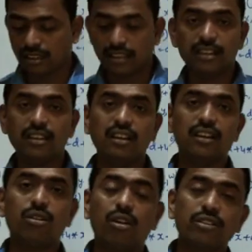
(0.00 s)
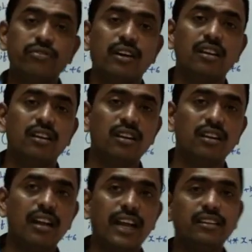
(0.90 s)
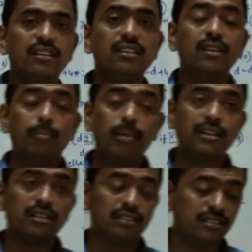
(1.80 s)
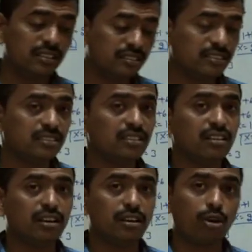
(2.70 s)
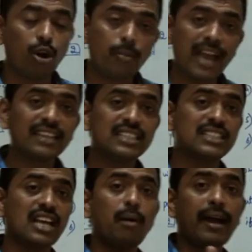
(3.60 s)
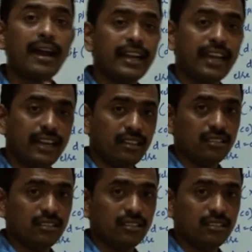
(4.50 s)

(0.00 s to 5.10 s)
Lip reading: in drawing for line, but this drawback is avoided.